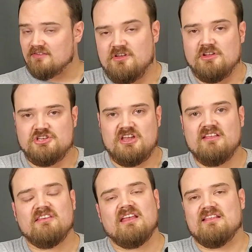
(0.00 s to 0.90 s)
it's a good
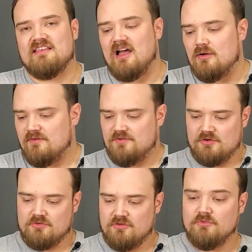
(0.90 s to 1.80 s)
chance it gets out. If you
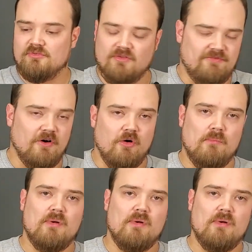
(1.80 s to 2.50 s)
don't use the foam.